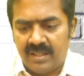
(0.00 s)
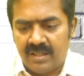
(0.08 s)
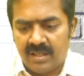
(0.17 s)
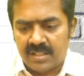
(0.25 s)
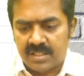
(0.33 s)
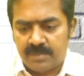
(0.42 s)

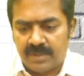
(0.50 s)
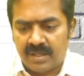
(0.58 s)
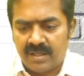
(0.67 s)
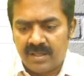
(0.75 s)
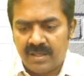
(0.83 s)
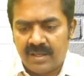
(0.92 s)
Cost per
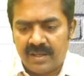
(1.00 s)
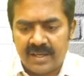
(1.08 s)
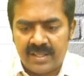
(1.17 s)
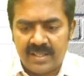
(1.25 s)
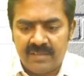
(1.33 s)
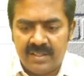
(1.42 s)

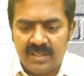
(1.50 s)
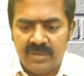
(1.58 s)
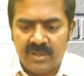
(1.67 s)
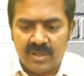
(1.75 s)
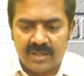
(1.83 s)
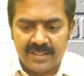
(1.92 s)
activity, we
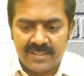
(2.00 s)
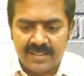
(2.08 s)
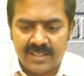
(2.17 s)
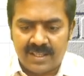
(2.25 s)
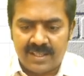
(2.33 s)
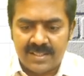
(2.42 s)
call it as
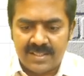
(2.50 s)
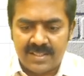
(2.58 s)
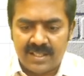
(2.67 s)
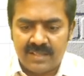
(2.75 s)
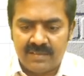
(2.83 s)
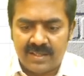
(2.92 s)
cost
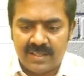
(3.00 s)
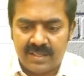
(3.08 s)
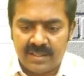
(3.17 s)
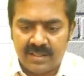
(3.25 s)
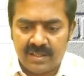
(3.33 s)
driver rate.